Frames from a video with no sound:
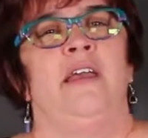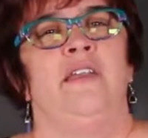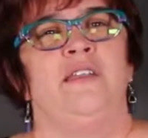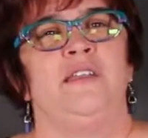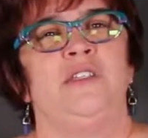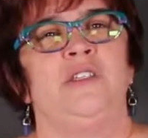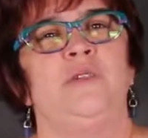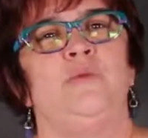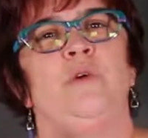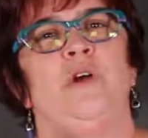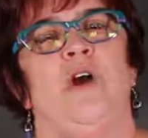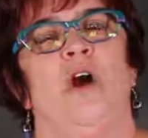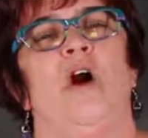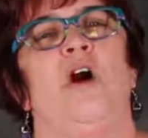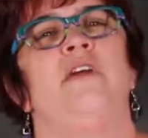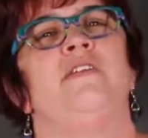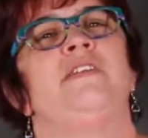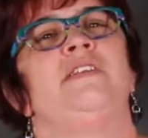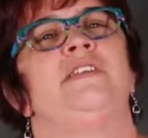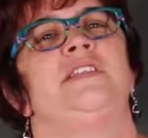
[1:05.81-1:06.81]
This is where
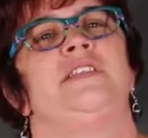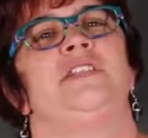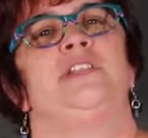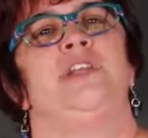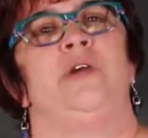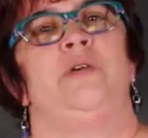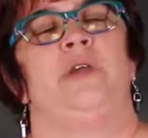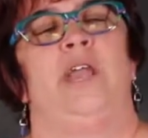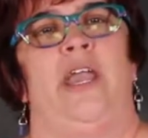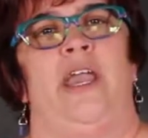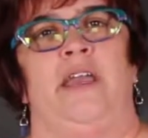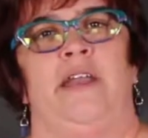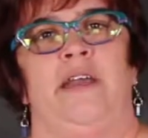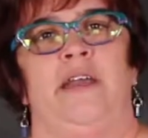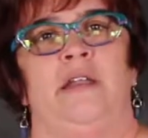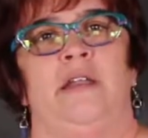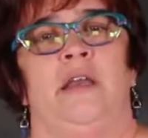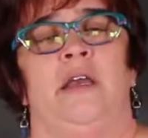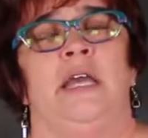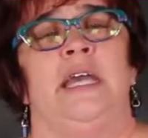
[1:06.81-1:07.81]
all this is
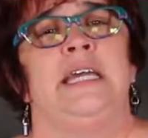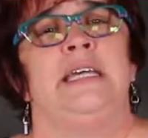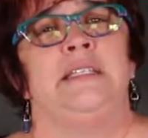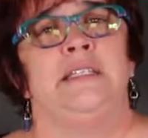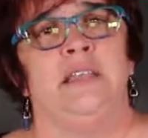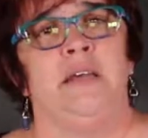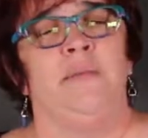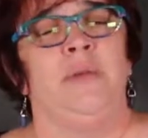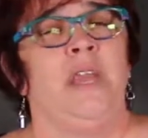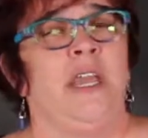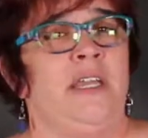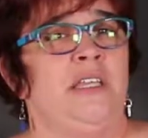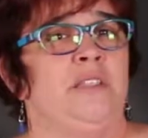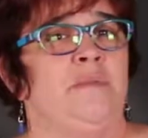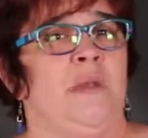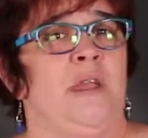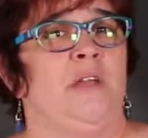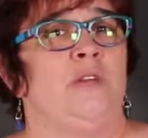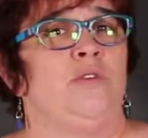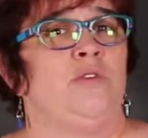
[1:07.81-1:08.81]
located. Some
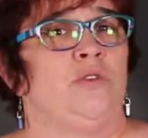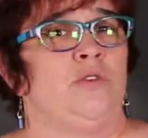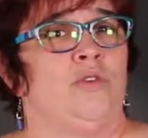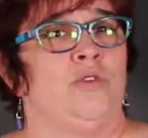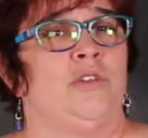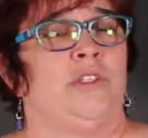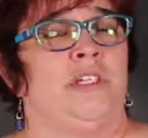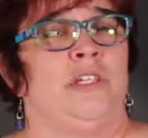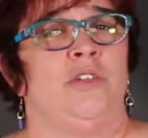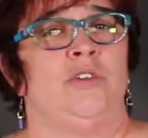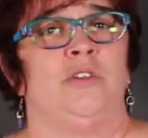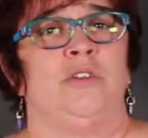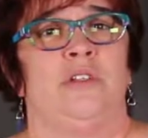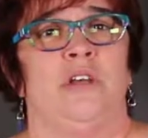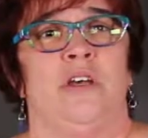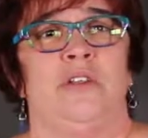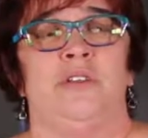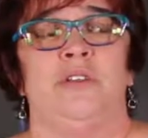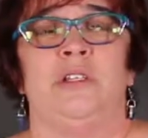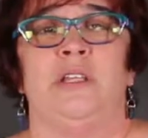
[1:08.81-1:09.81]
case managers or teachers
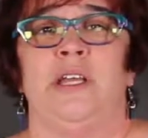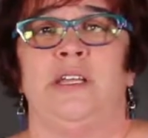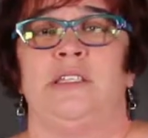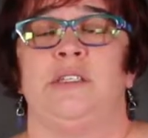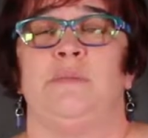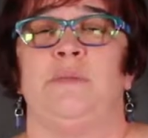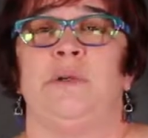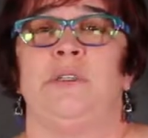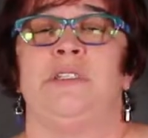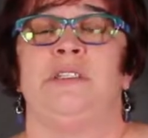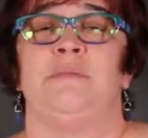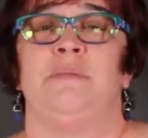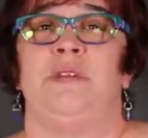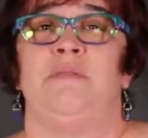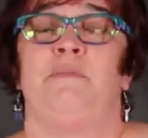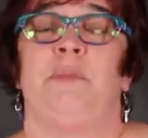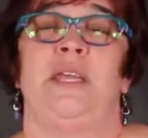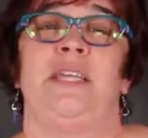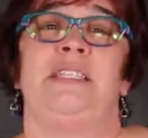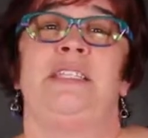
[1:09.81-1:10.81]
also like to put some
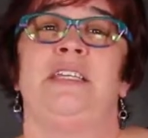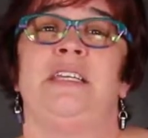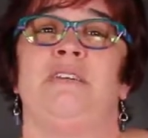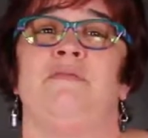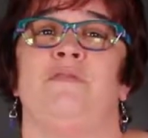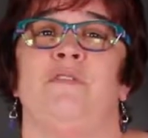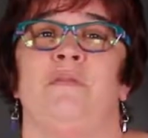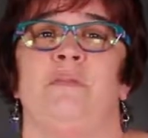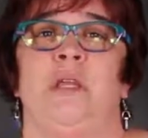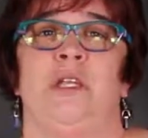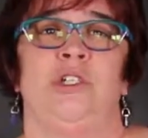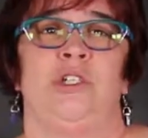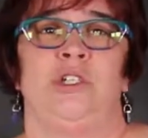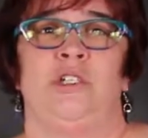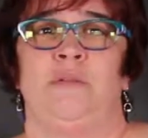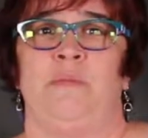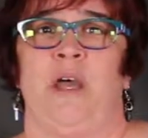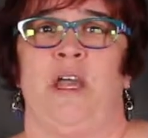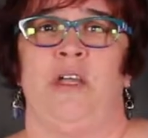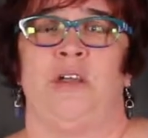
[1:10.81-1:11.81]
basic
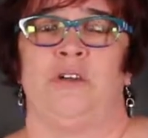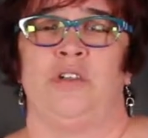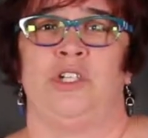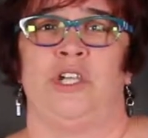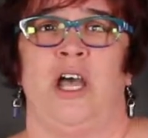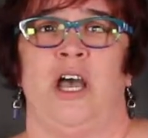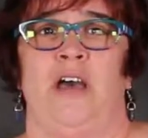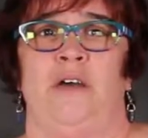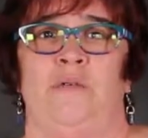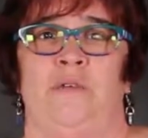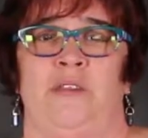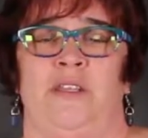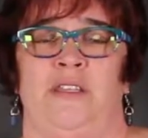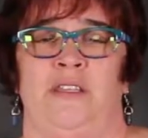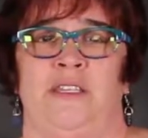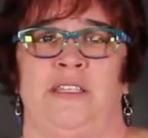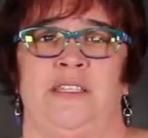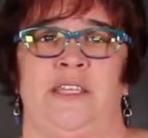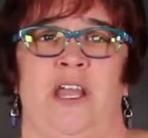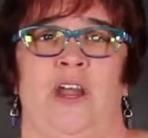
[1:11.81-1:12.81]
information about your child
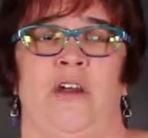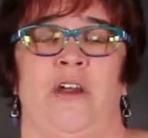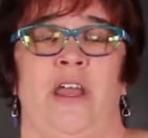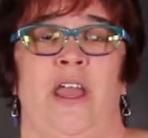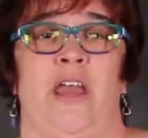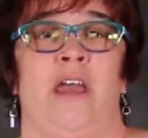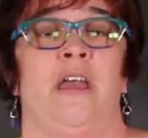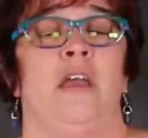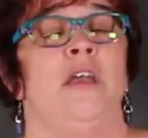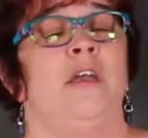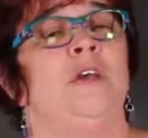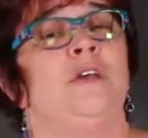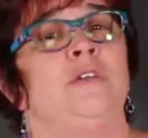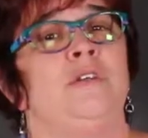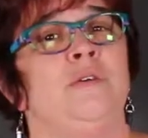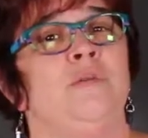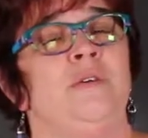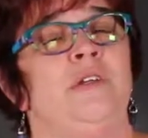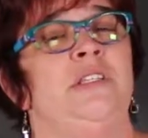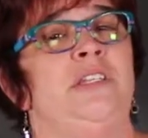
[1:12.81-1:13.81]
within this area.
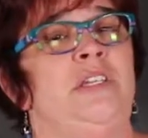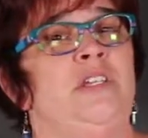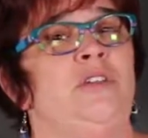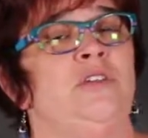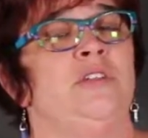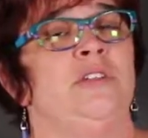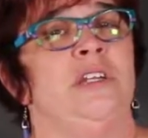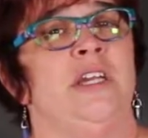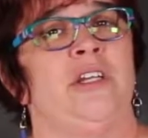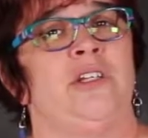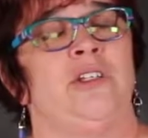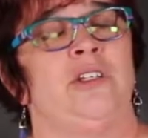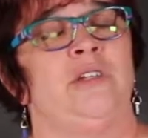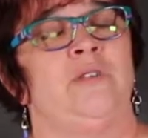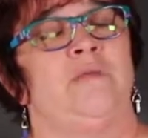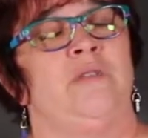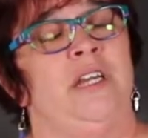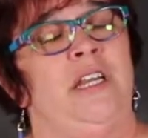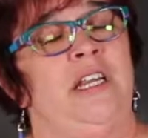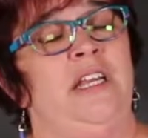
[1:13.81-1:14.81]
So when teachers
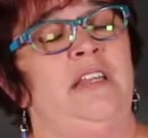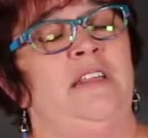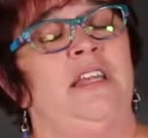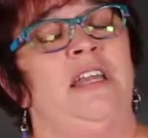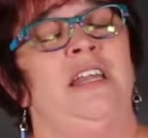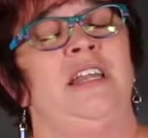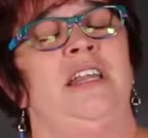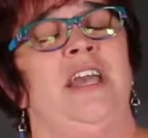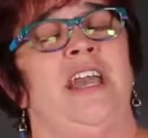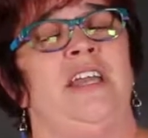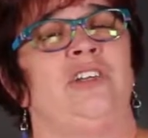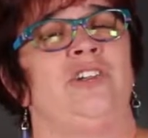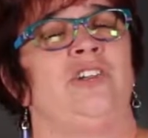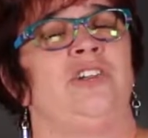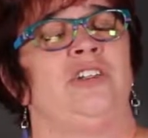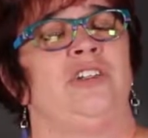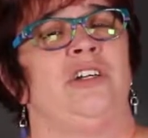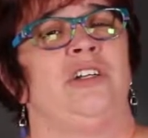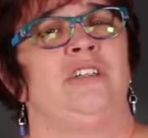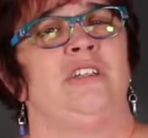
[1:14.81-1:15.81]
actually read it, they can
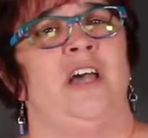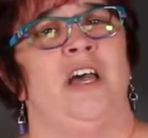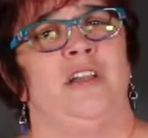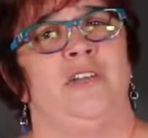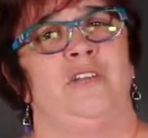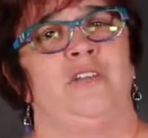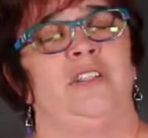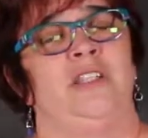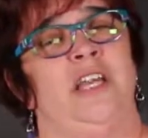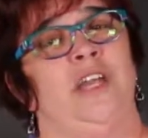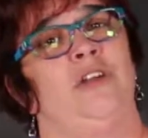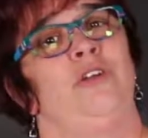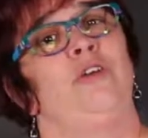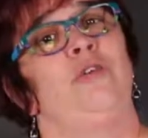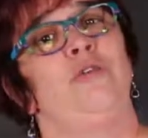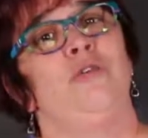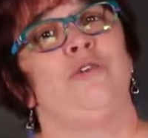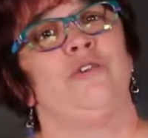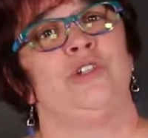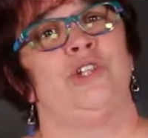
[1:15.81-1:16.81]
actually start to understand
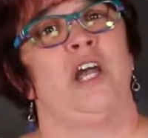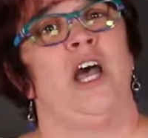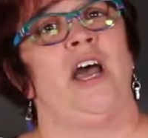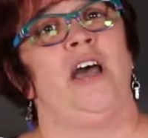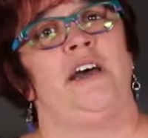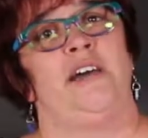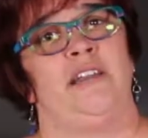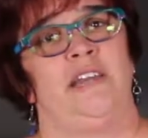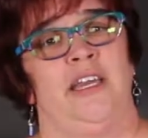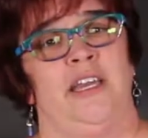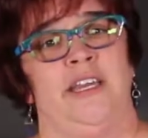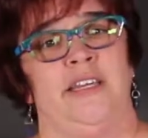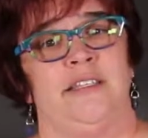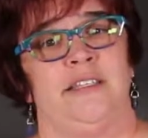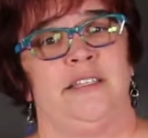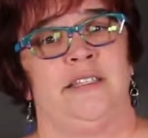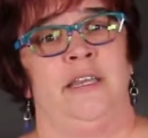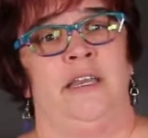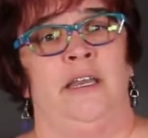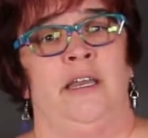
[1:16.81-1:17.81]
who your child
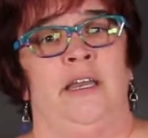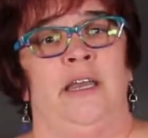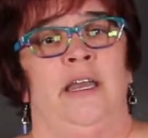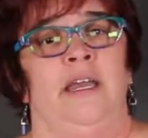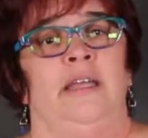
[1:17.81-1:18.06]
is.